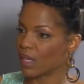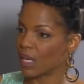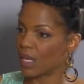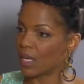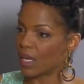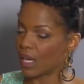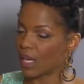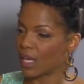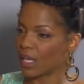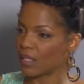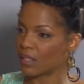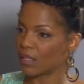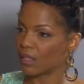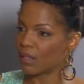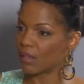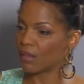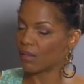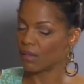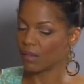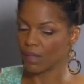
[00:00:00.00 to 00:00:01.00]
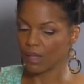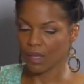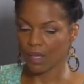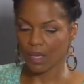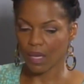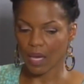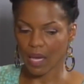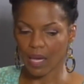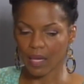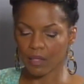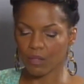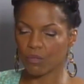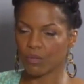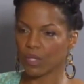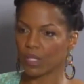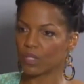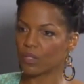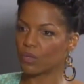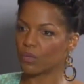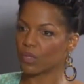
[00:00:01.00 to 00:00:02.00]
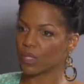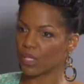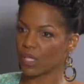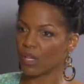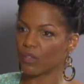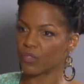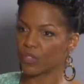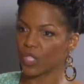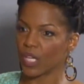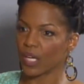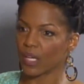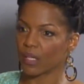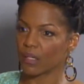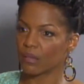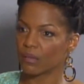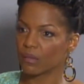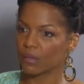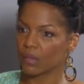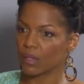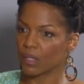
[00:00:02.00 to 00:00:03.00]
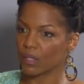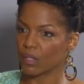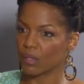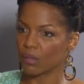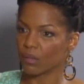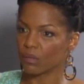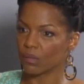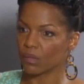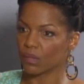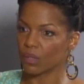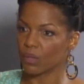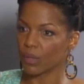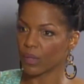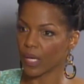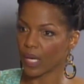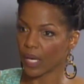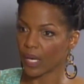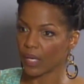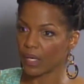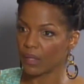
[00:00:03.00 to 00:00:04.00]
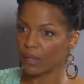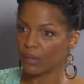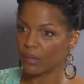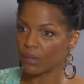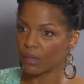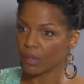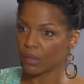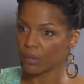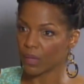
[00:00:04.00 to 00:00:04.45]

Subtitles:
And I had to really do a self-check. You know, you okay? You all